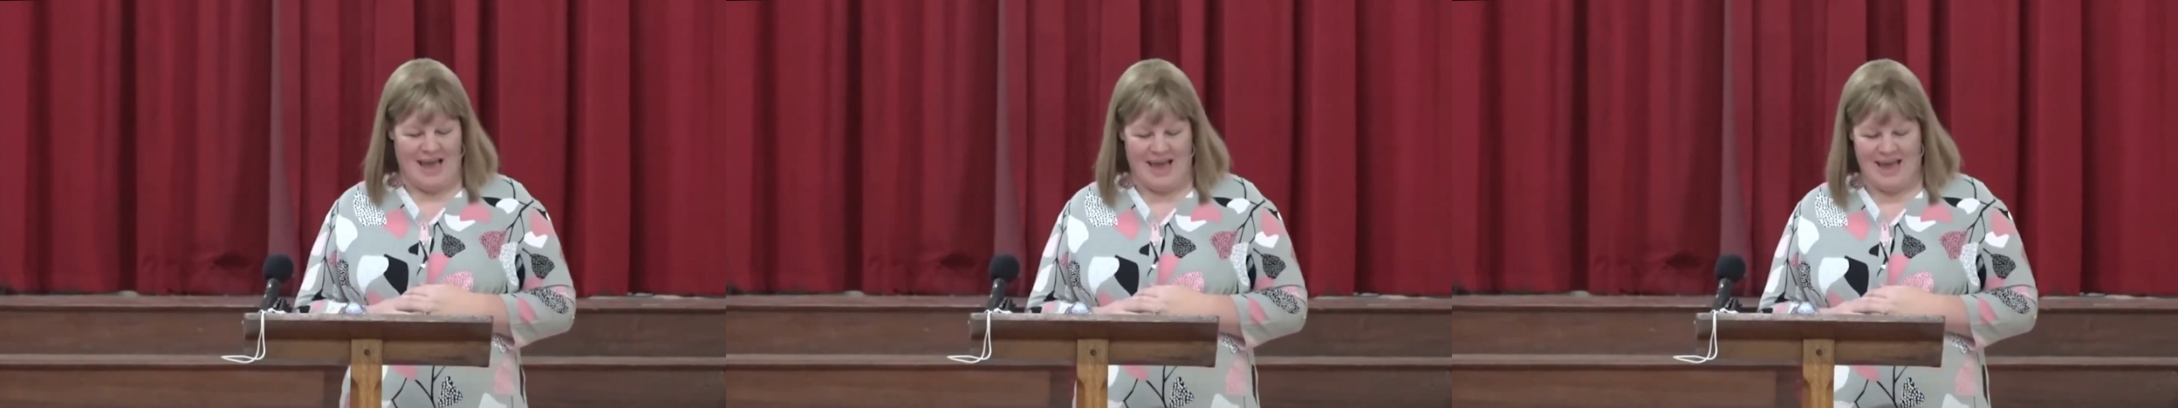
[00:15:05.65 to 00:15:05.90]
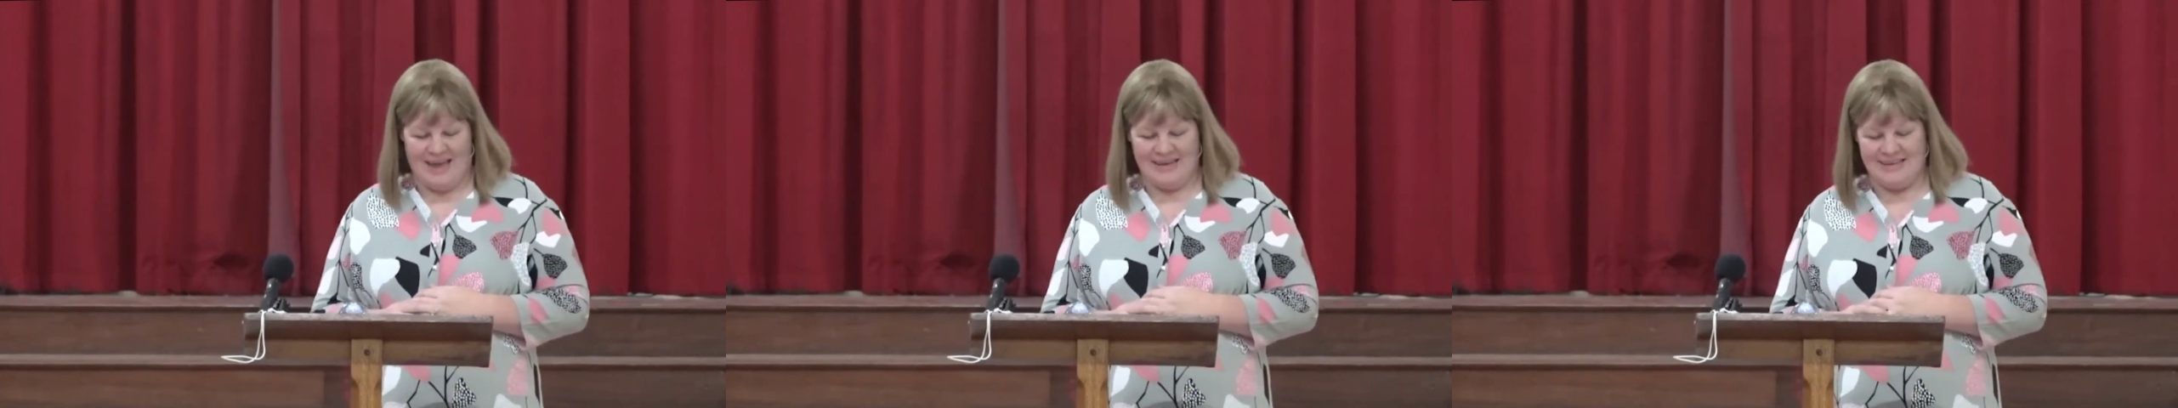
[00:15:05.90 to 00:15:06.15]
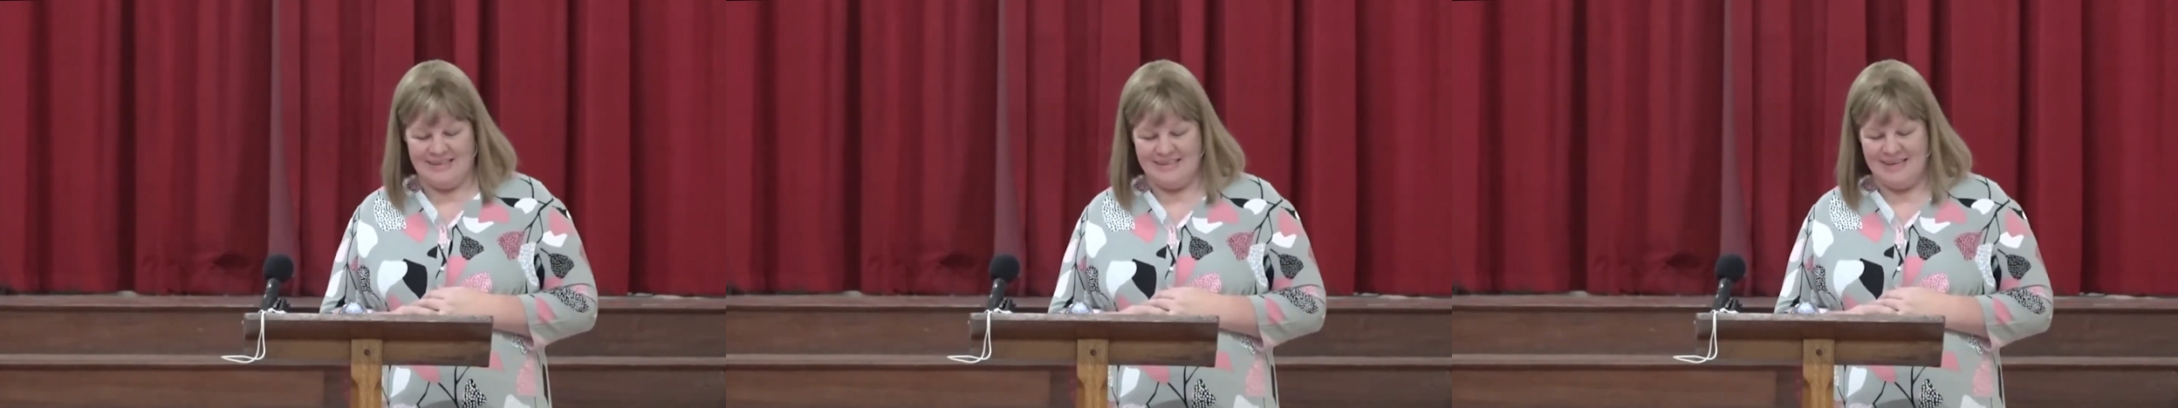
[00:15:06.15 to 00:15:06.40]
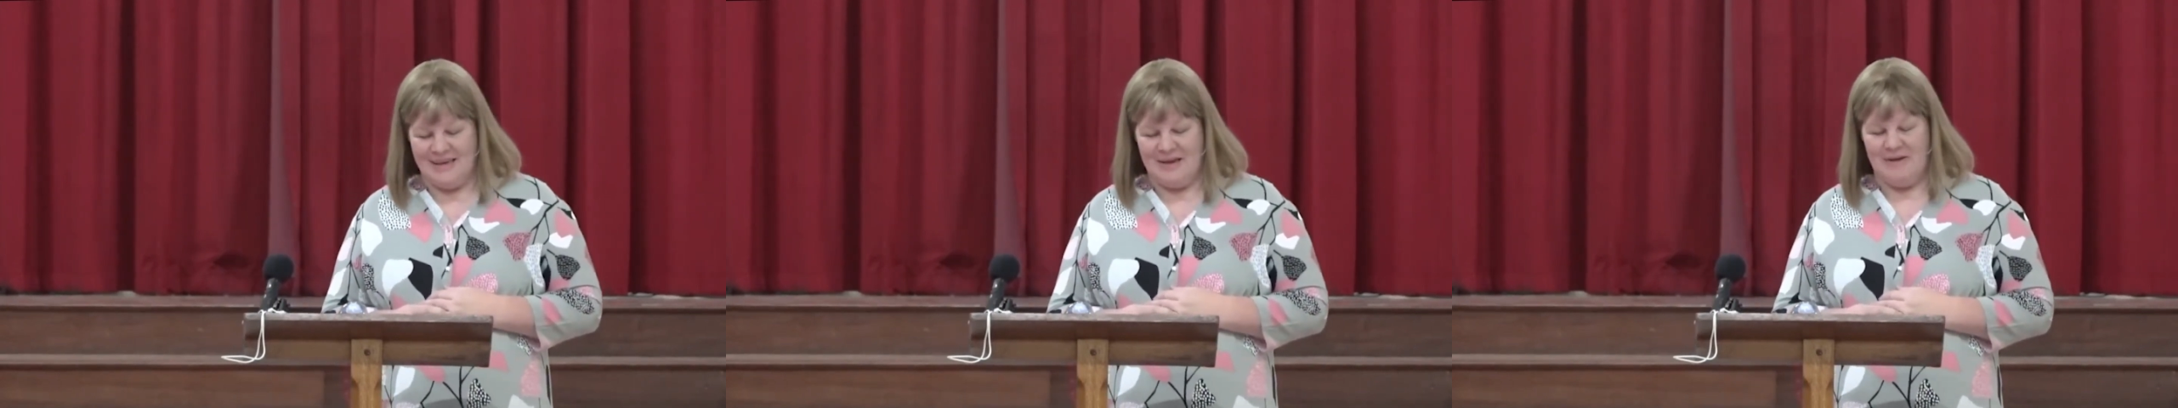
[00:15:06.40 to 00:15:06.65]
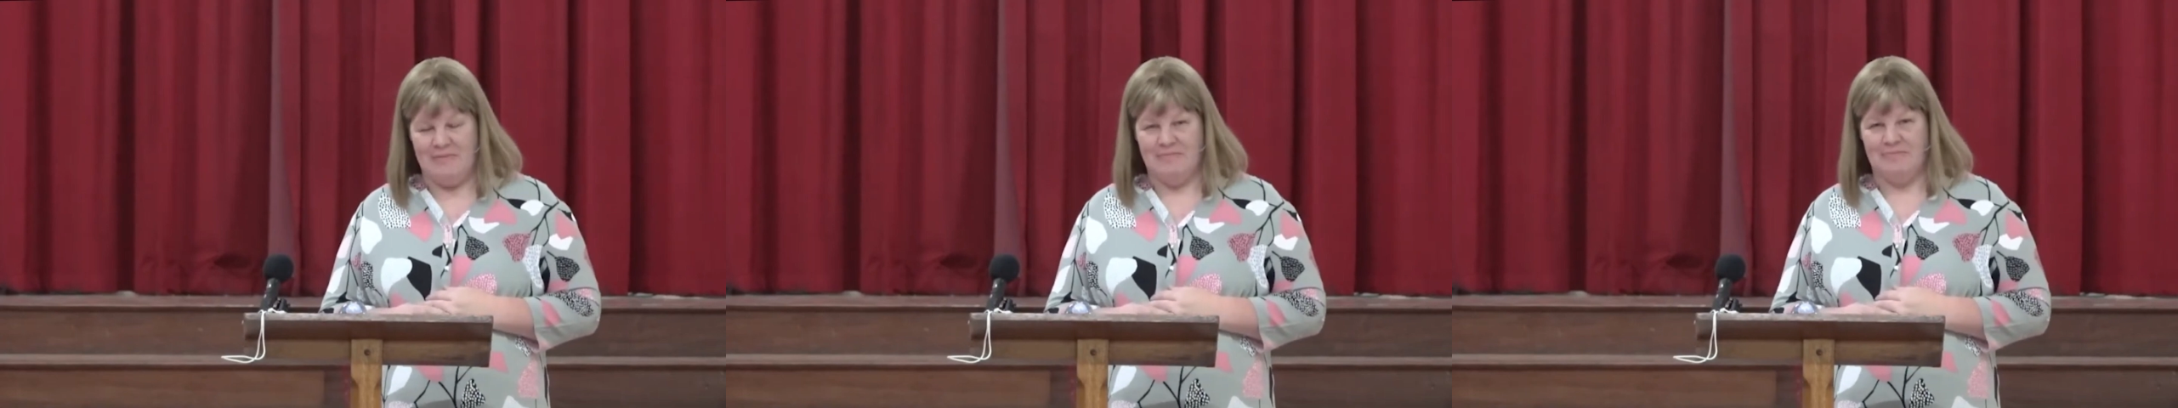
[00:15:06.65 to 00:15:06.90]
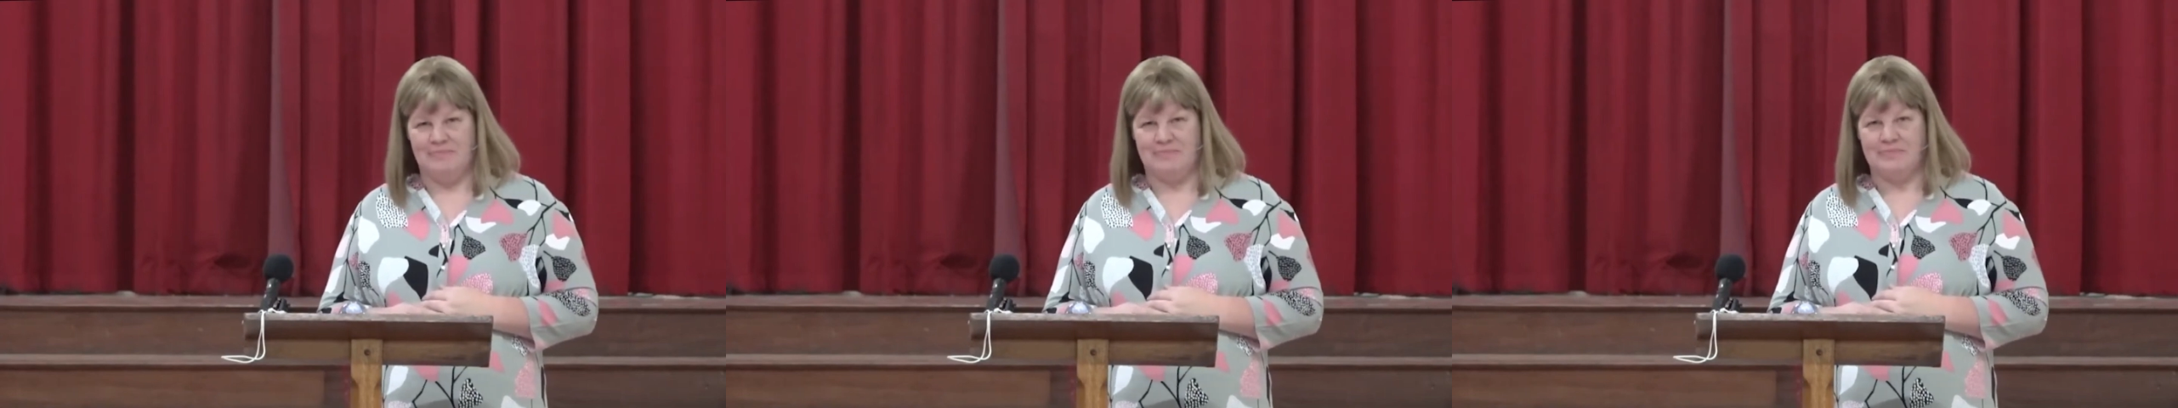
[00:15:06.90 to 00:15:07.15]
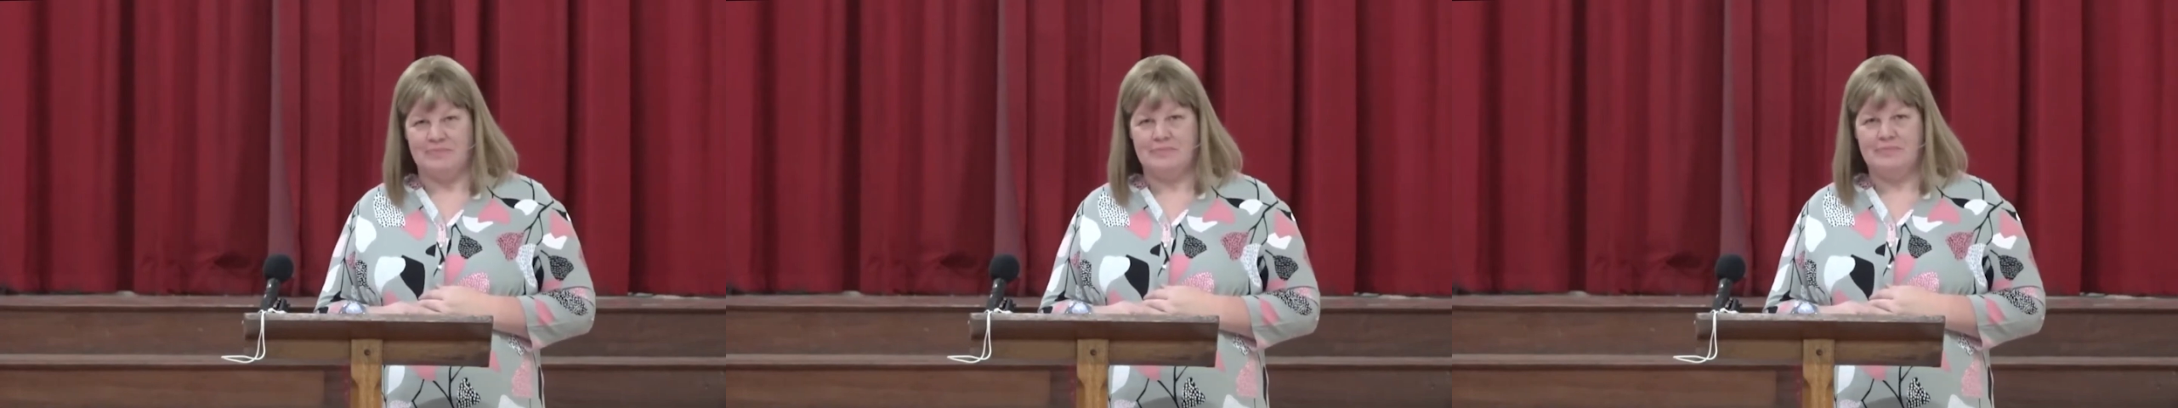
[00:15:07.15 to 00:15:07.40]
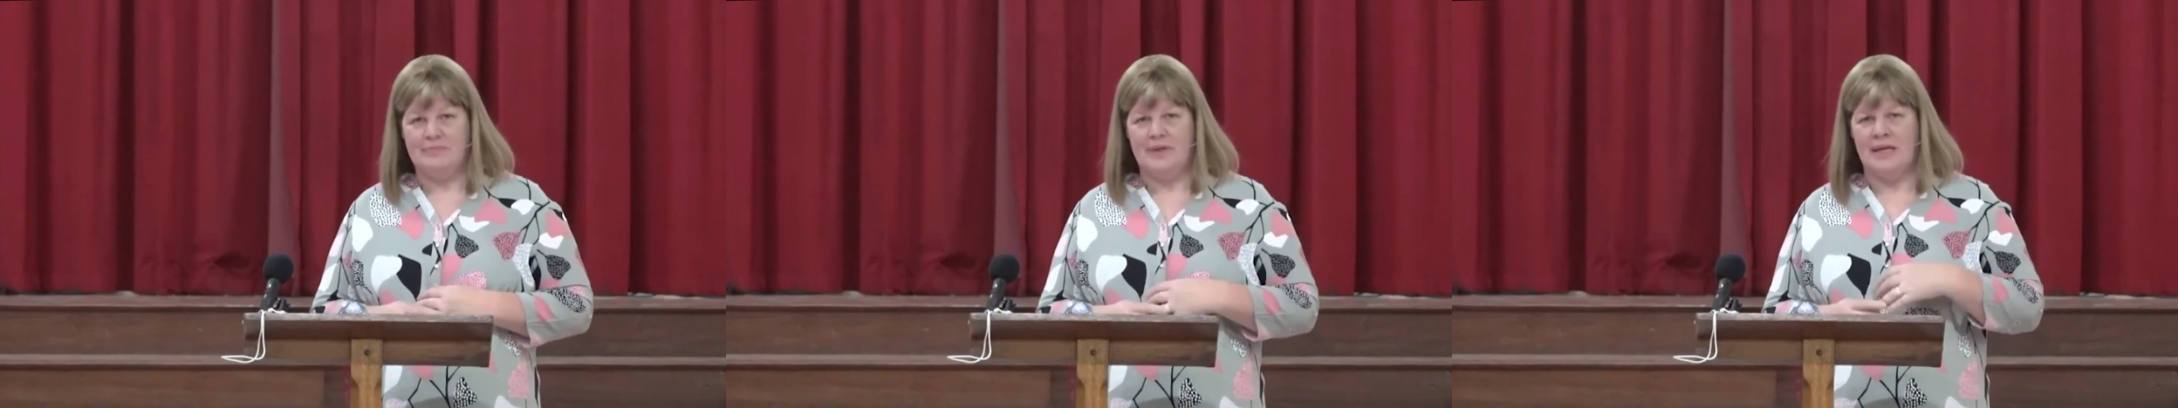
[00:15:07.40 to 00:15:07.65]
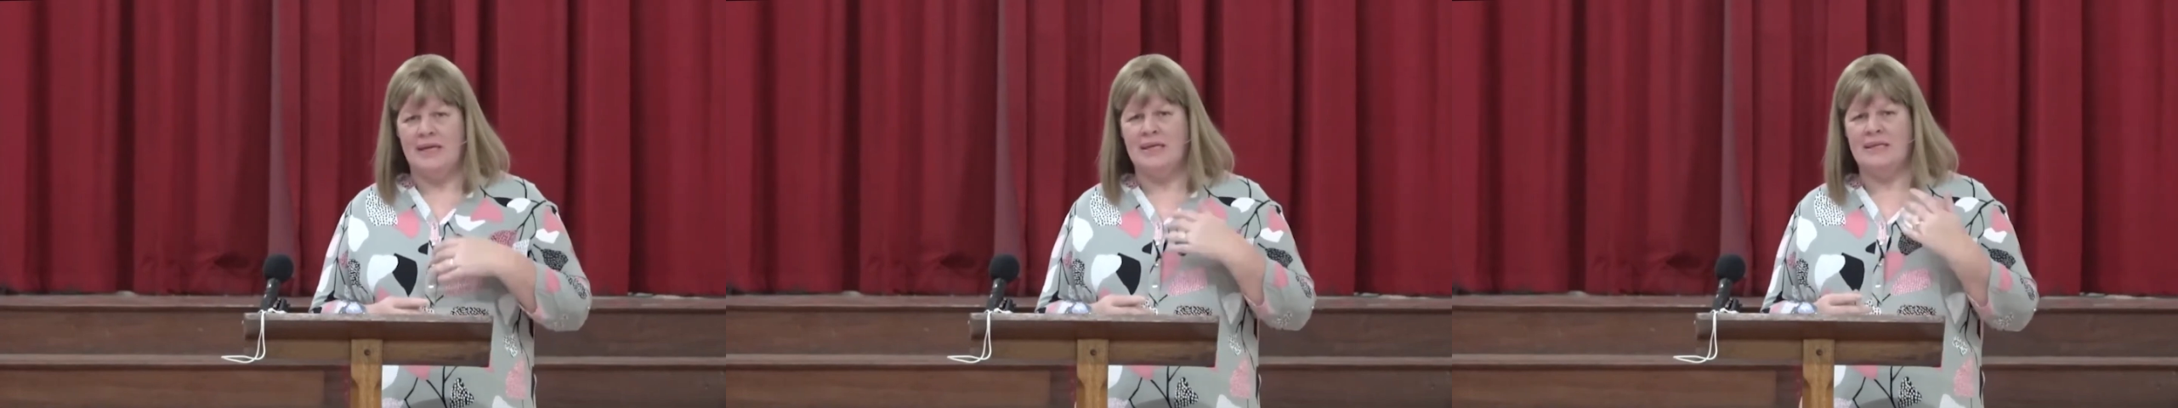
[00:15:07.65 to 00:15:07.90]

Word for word: And um, He